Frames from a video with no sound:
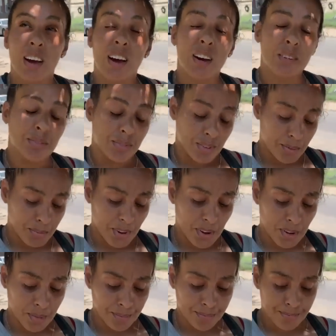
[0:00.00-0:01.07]
I'm from
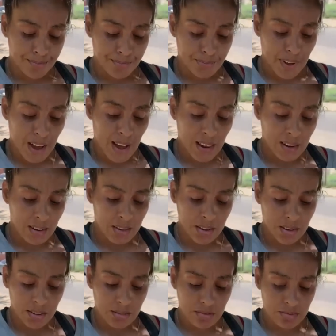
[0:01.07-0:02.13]
um, Alamy.